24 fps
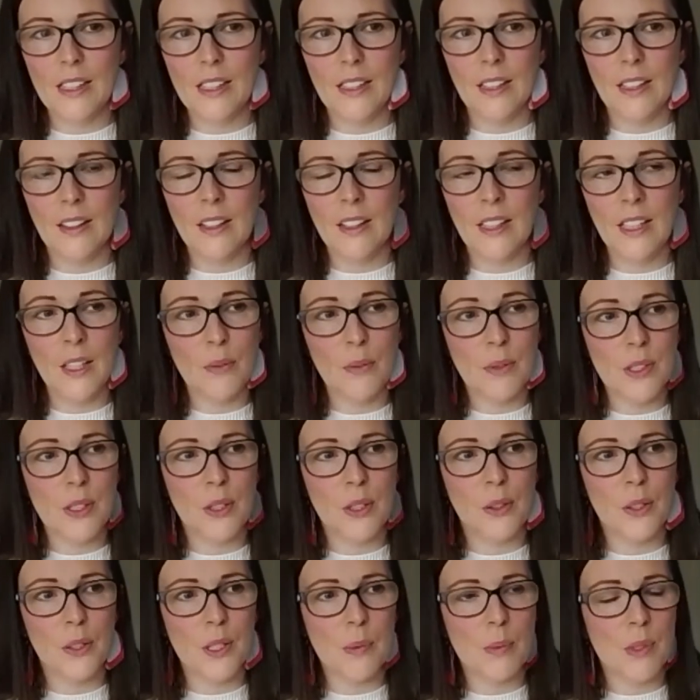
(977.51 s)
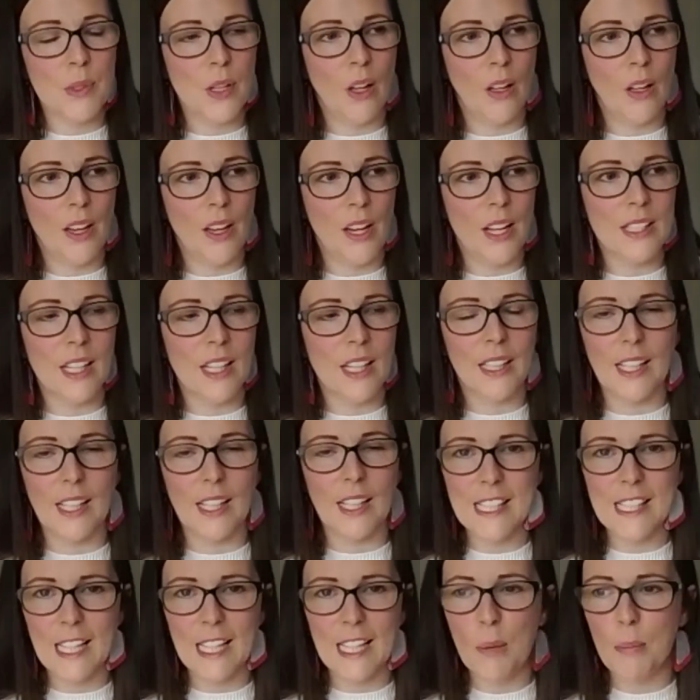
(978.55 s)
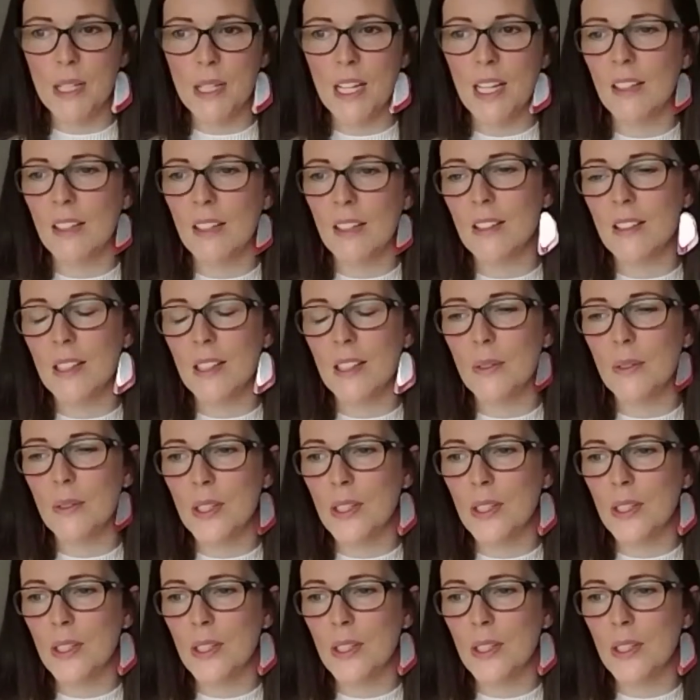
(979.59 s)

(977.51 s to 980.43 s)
think it was the Christmas holidays, like I slept in because there was,